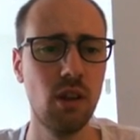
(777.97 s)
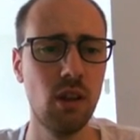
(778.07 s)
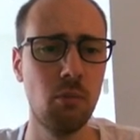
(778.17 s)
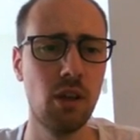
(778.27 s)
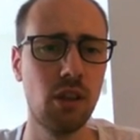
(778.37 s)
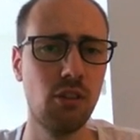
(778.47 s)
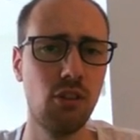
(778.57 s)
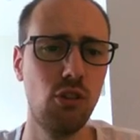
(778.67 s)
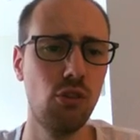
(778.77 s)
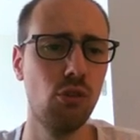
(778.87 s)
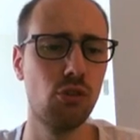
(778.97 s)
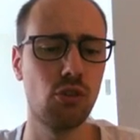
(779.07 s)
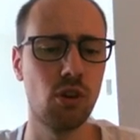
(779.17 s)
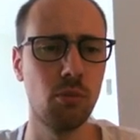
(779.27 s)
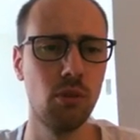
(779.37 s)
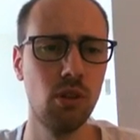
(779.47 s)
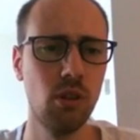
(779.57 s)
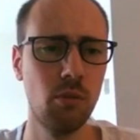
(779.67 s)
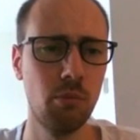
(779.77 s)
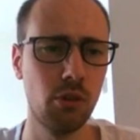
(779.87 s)
black is in huge trouble,
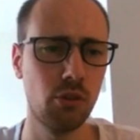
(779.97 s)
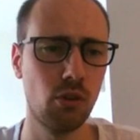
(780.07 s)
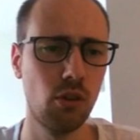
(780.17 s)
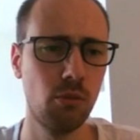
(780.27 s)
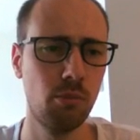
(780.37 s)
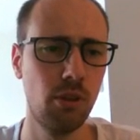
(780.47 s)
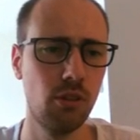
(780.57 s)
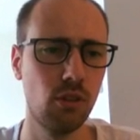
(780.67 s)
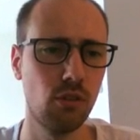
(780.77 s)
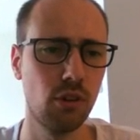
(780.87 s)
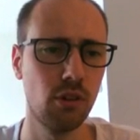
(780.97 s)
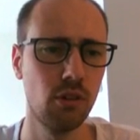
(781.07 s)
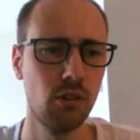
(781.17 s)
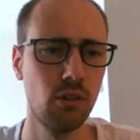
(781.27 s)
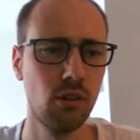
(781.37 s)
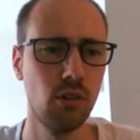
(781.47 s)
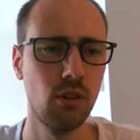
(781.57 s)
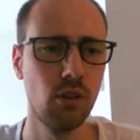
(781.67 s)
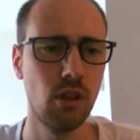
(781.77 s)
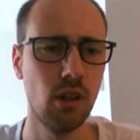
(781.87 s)
because all his pieces over here
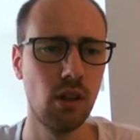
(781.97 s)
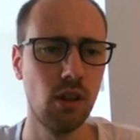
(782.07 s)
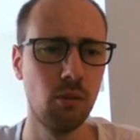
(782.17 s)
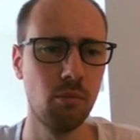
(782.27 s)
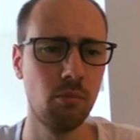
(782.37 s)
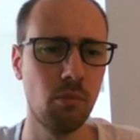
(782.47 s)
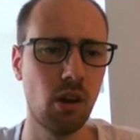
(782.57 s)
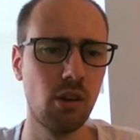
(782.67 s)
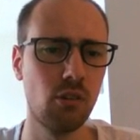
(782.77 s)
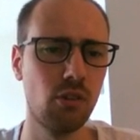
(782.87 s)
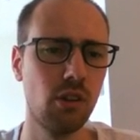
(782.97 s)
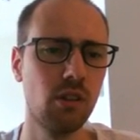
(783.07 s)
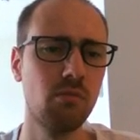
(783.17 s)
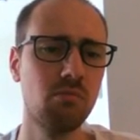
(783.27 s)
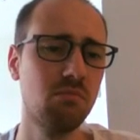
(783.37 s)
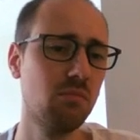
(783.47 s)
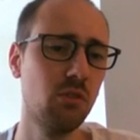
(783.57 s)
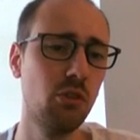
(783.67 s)
are not really doing